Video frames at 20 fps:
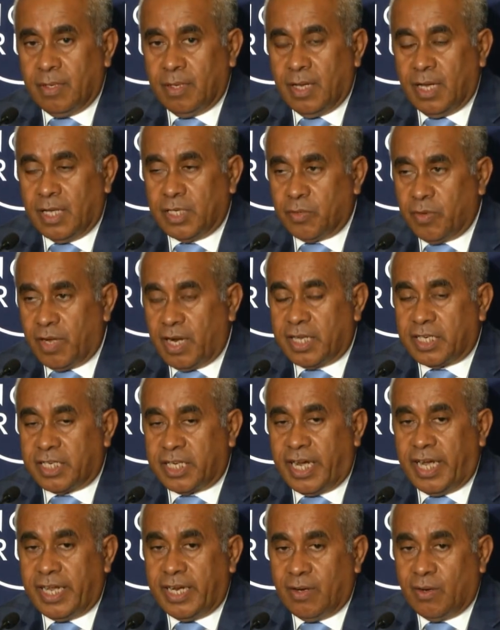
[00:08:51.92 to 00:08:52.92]
as well as
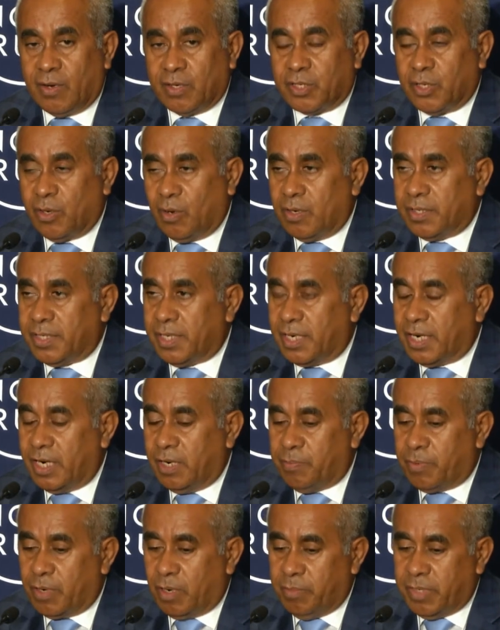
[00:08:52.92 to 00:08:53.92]
China also, also already
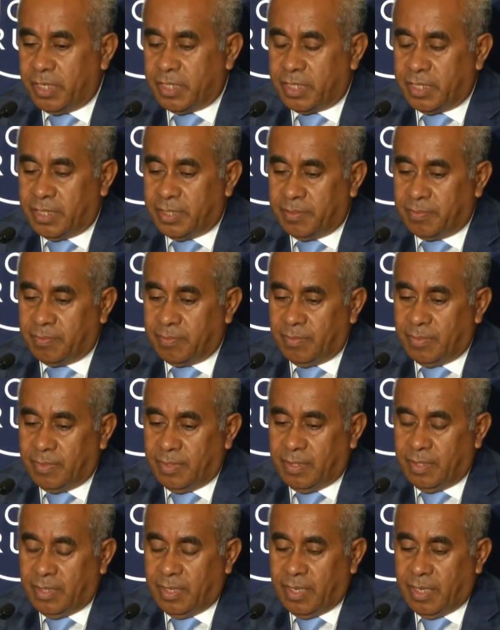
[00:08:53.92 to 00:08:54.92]
promised,
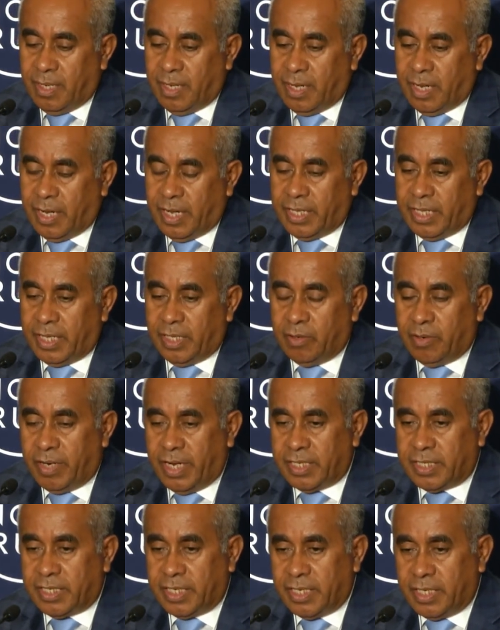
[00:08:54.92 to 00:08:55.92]
and
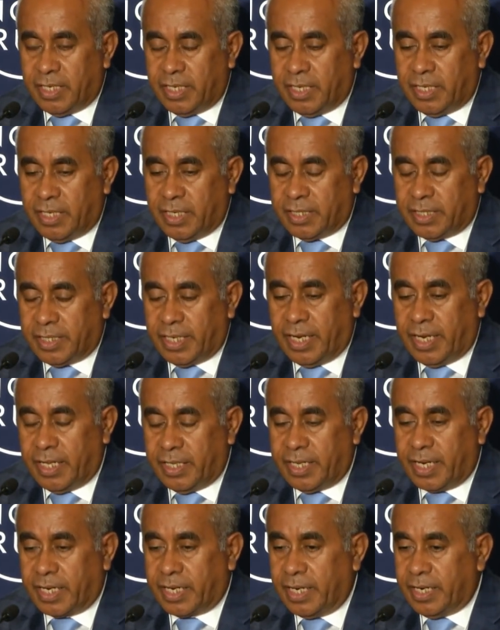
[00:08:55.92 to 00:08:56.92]
Indonesia said that
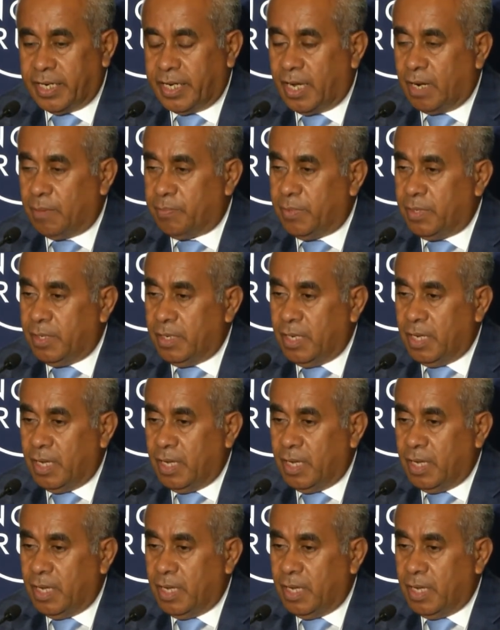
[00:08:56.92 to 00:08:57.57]
they can help.